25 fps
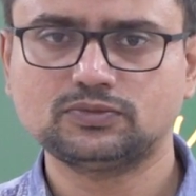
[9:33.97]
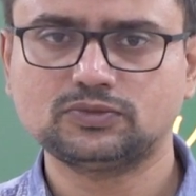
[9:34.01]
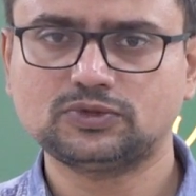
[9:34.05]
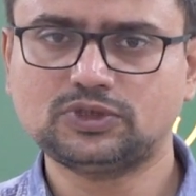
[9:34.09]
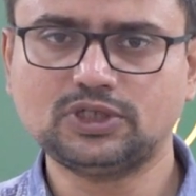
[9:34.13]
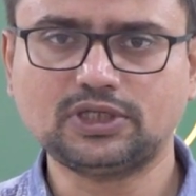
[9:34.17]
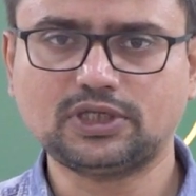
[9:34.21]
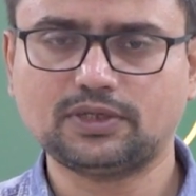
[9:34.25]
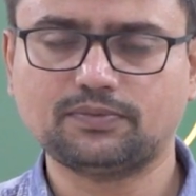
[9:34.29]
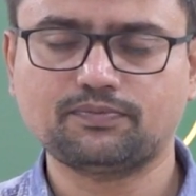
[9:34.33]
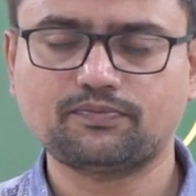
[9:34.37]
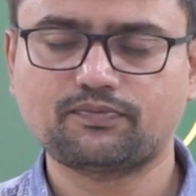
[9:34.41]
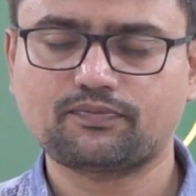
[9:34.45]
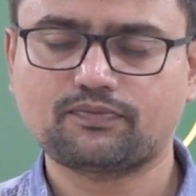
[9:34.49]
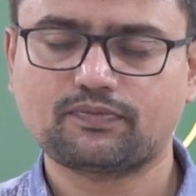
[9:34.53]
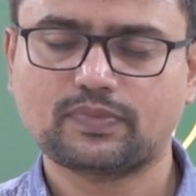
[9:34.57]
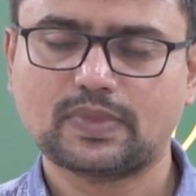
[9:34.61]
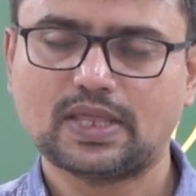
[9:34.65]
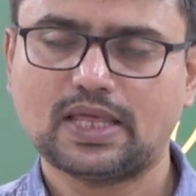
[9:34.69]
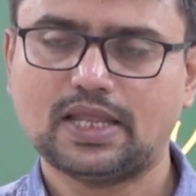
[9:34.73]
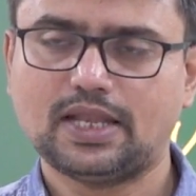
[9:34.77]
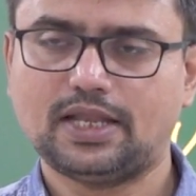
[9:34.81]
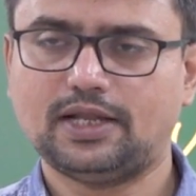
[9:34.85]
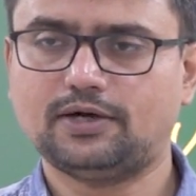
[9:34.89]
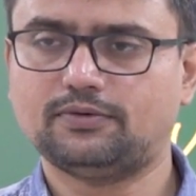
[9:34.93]
Okay.
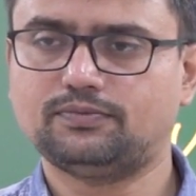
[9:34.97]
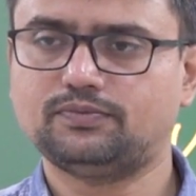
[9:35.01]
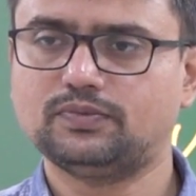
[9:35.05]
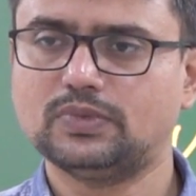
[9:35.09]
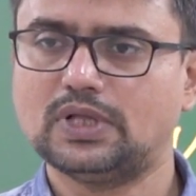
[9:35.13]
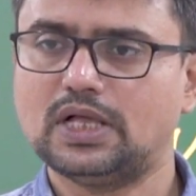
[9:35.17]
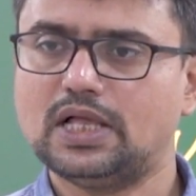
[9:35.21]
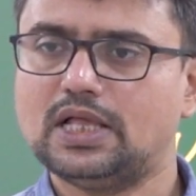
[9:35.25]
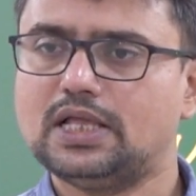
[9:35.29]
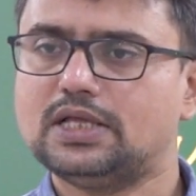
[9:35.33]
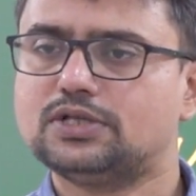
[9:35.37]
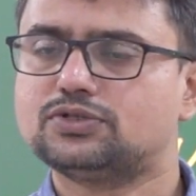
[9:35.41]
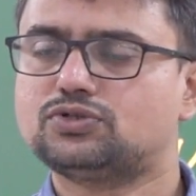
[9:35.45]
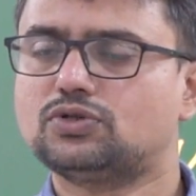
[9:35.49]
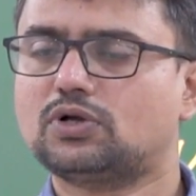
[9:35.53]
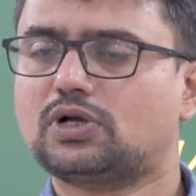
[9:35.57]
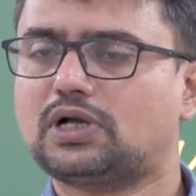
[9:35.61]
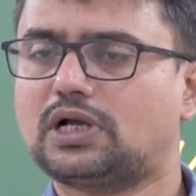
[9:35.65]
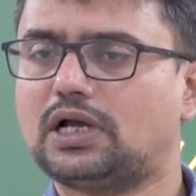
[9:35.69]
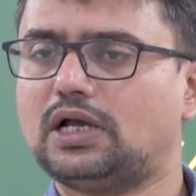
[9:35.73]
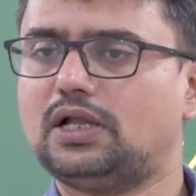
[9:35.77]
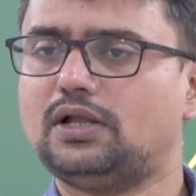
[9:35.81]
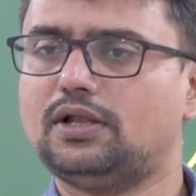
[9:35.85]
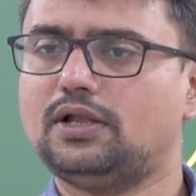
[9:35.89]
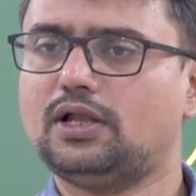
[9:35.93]
Now,
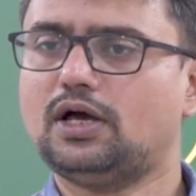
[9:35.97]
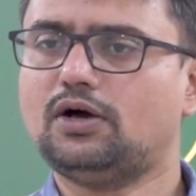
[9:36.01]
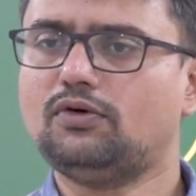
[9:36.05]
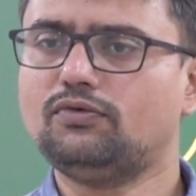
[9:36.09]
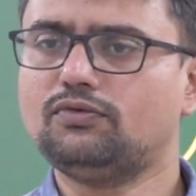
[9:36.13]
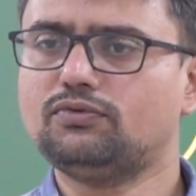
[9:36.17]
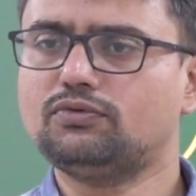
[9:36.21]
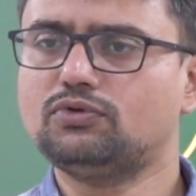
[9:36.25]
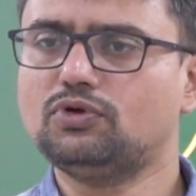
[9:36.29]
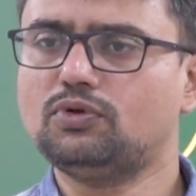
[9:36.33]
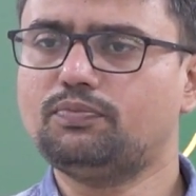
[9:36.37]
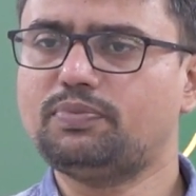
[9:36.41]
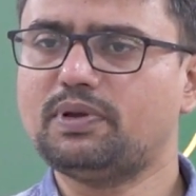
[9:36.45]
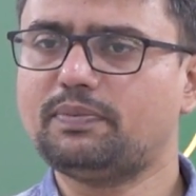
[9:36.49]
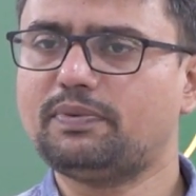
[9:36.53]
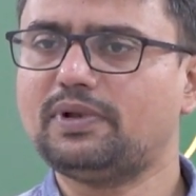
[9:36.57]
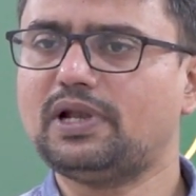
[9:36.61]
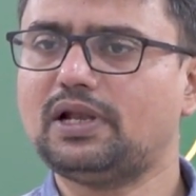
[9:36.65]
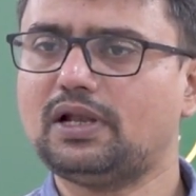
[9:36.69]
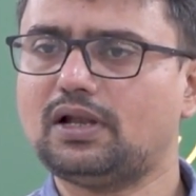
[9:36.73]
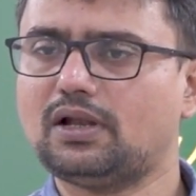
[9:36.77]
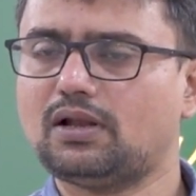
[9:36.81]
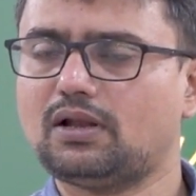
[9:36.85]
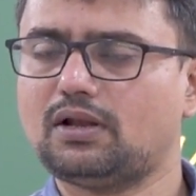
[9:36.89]
you people,